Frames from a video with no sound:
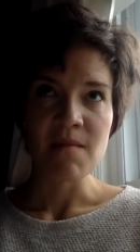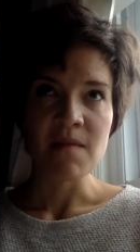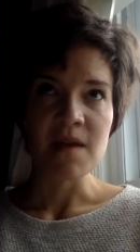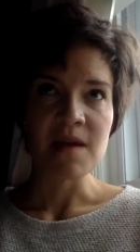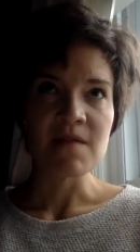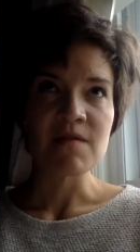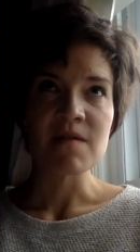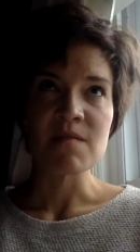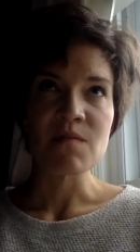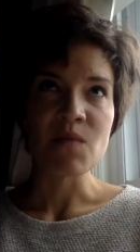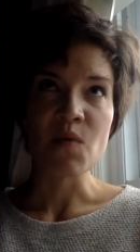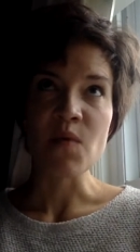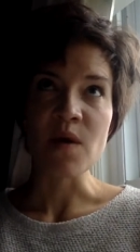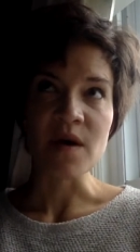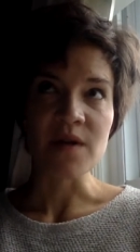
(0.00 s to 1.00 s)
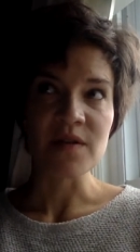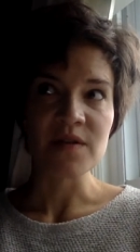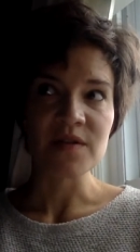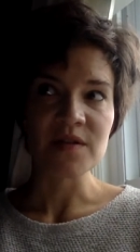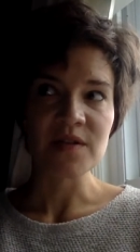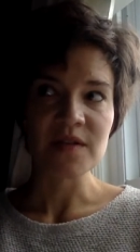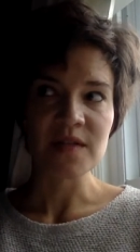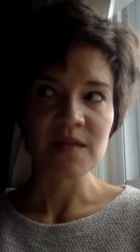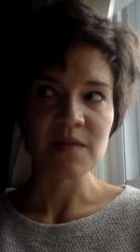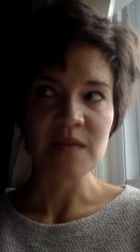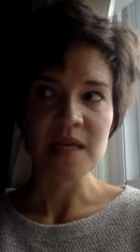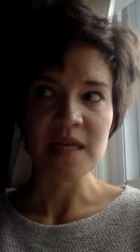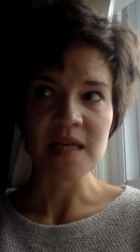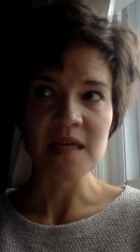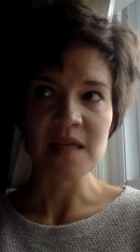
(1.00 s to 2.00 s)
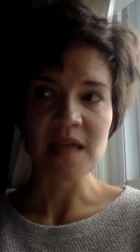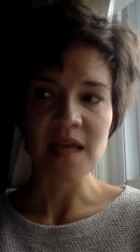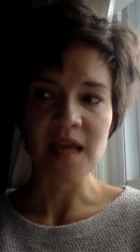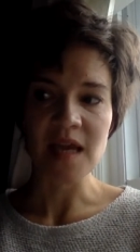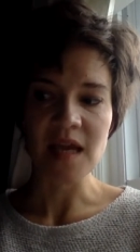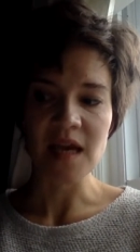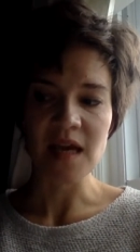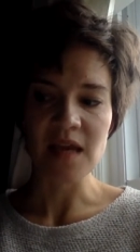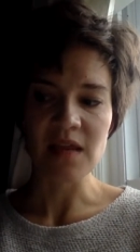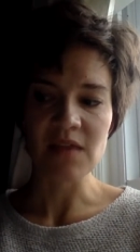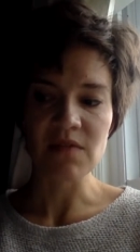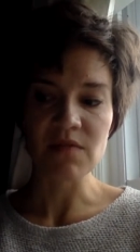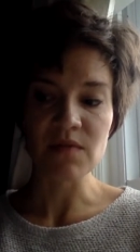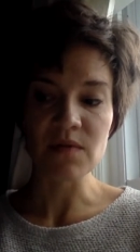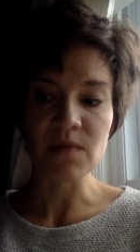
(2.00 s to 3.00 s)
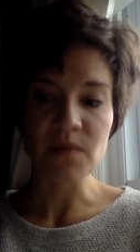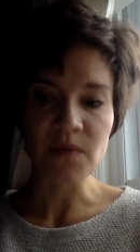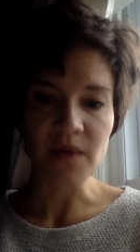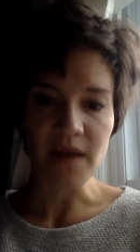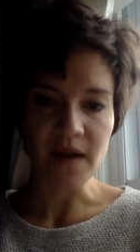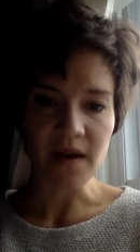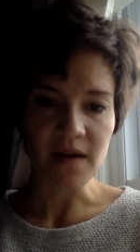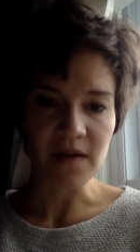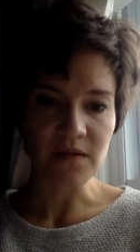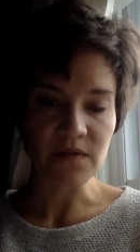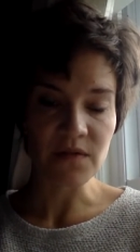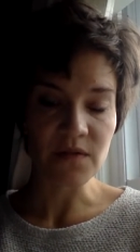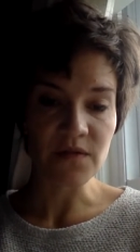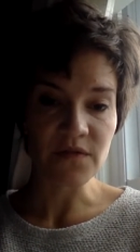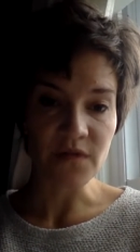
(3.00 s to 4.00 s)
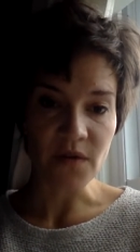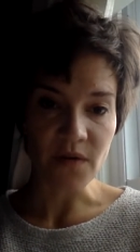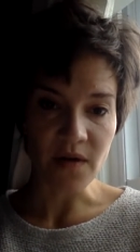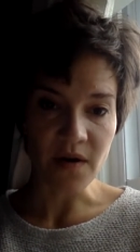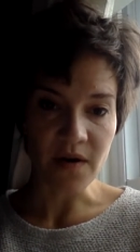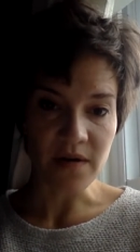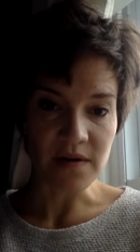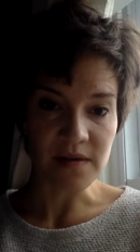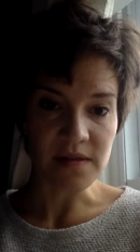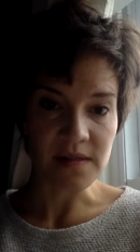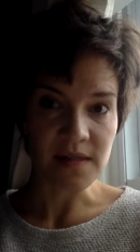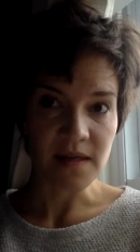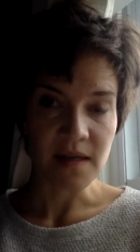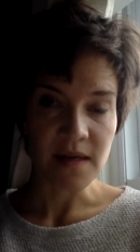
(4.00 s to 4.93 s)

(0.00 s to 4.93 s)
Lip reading: even more, there's going to be healing through prayer, through phone calls,